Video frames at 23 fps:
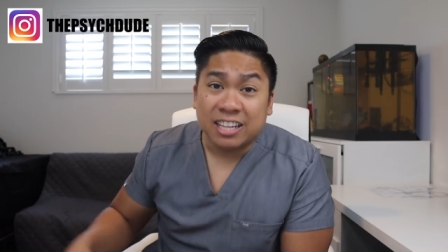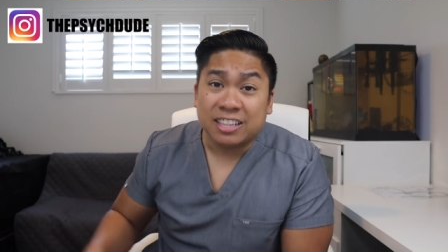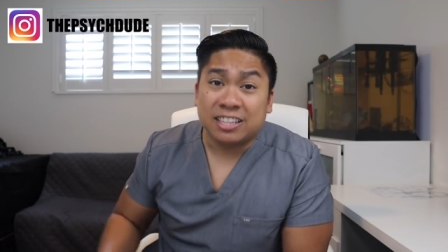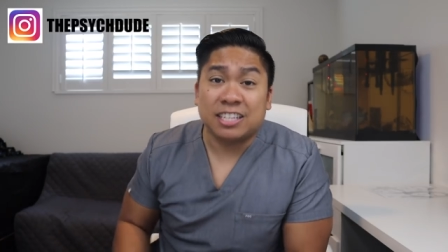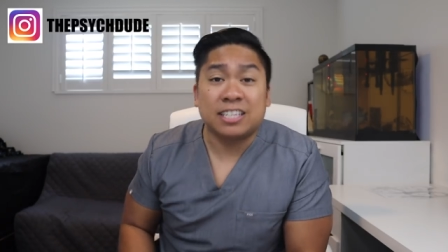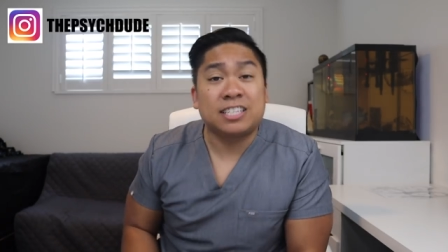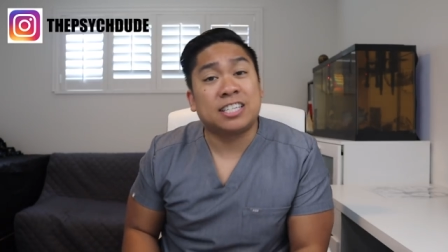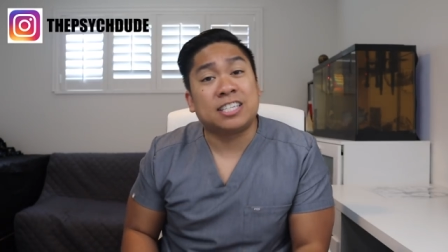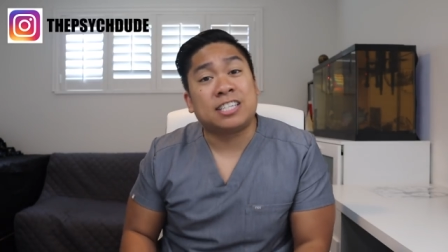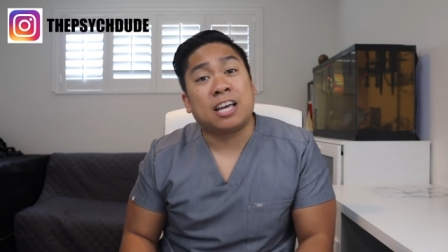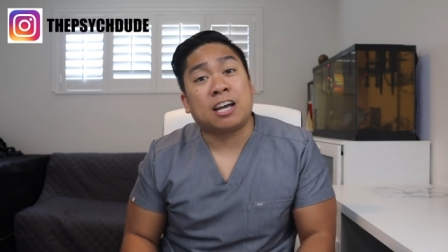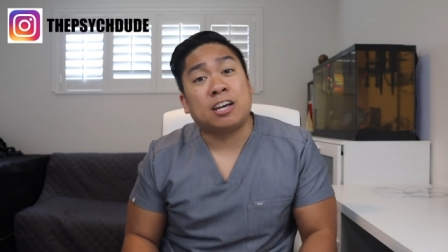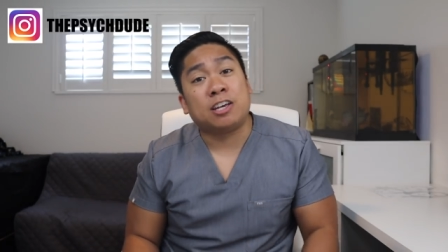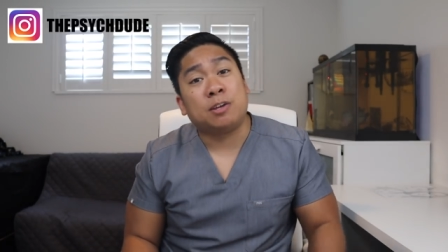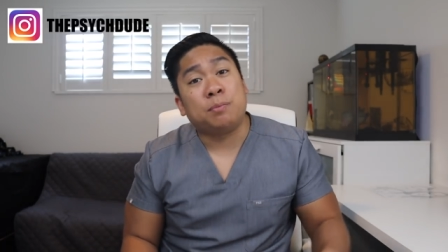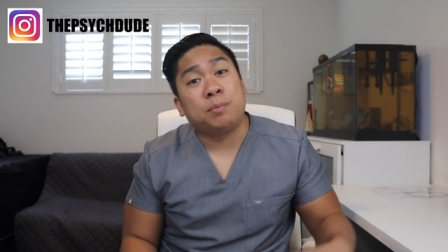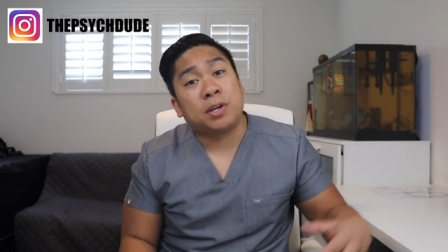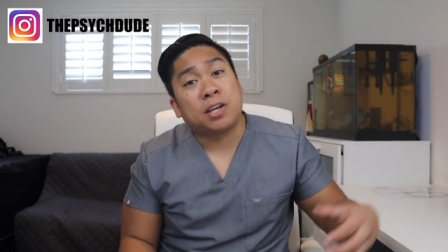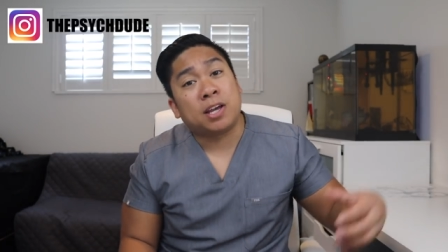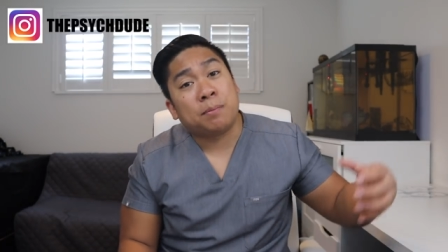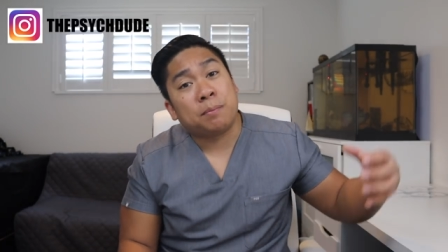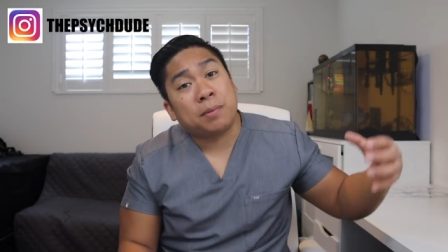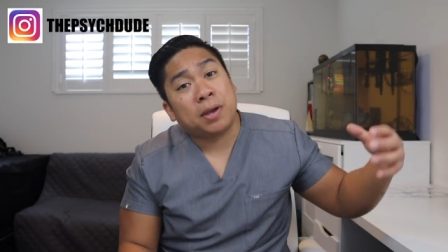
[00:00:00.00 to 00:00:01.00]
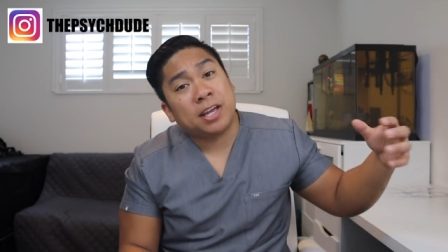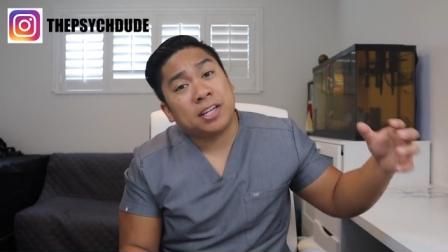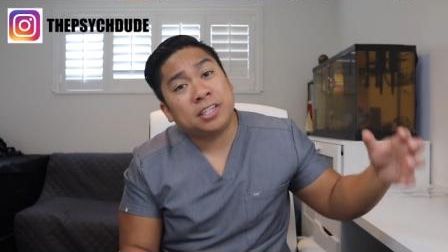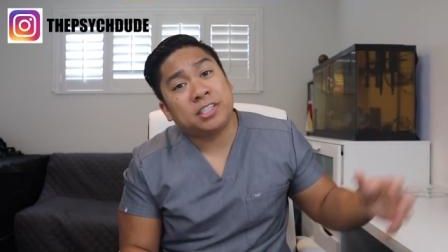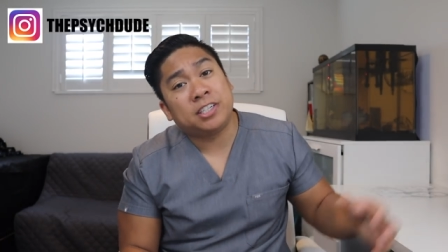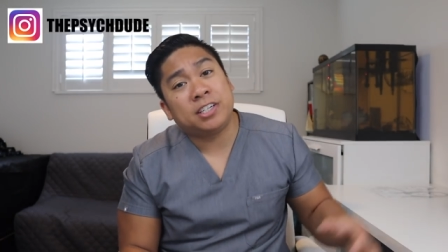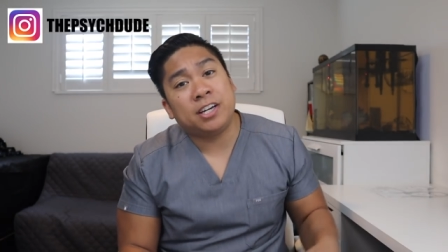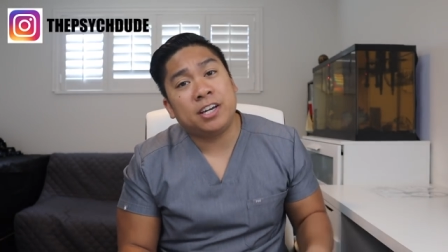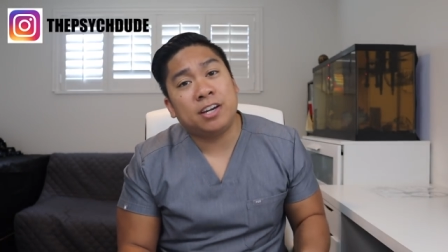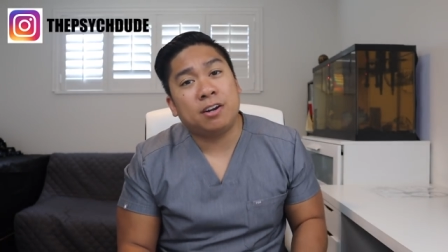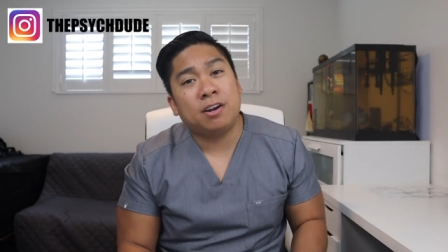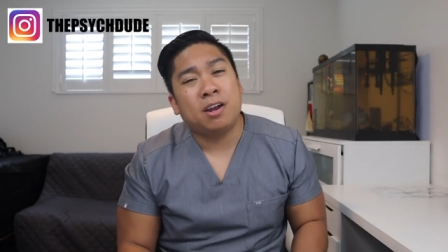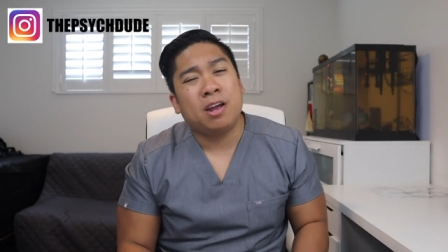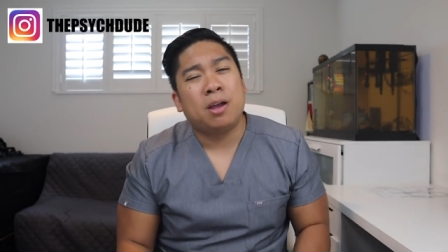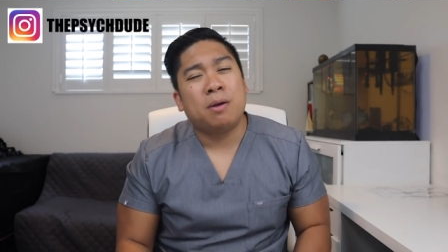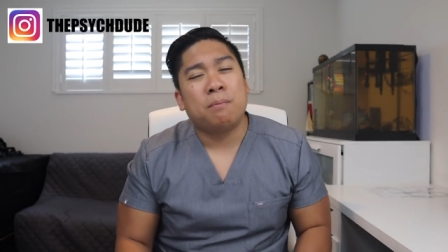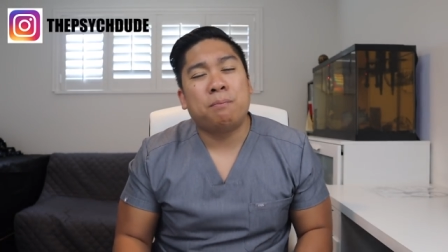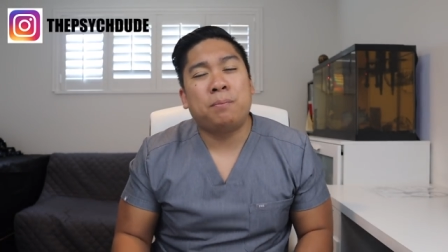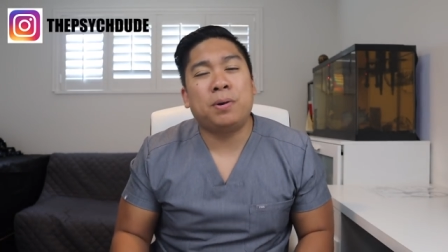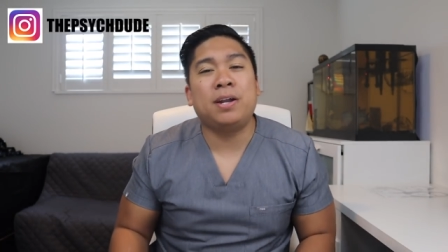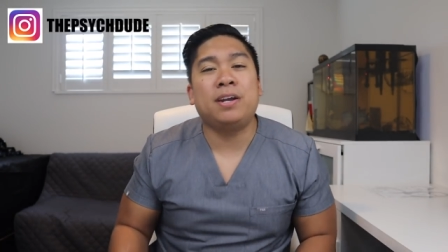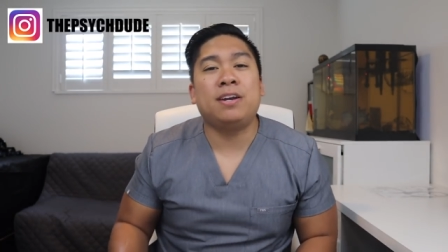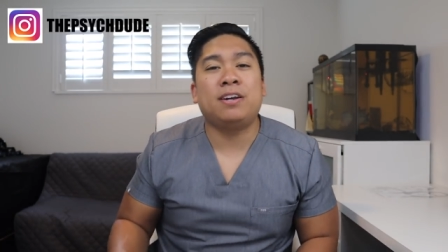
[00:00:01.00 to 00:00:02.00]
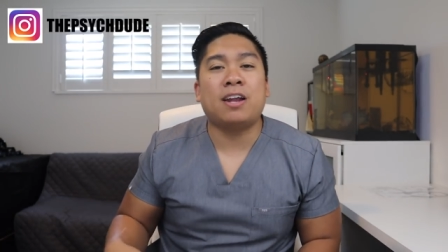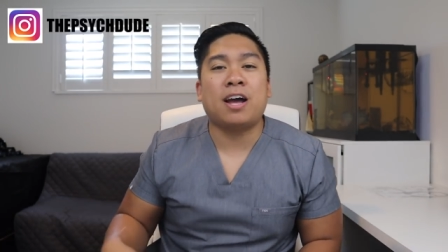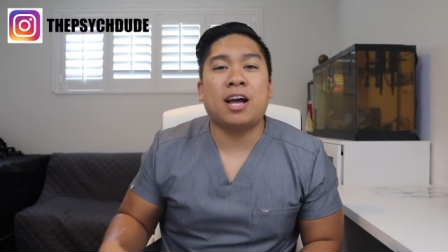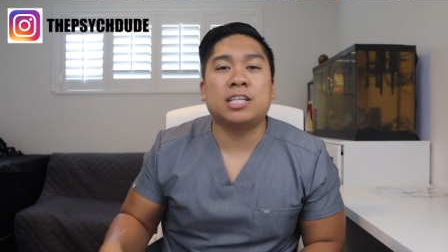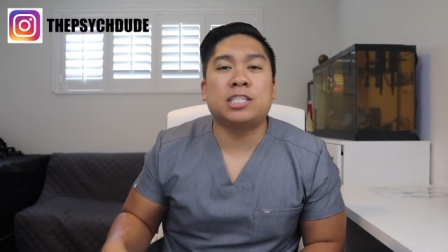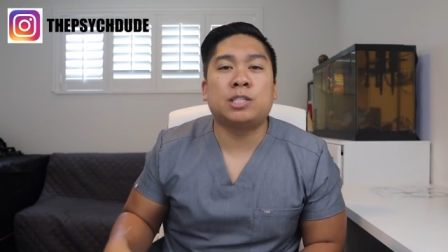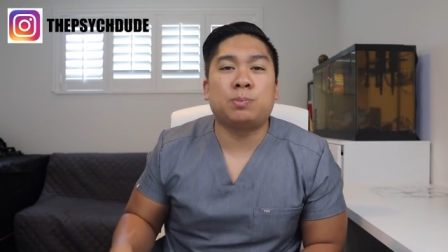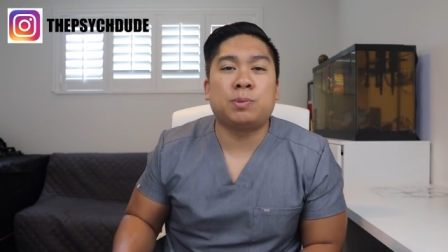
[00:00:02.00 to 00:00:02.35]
this is how you become an engineer, but not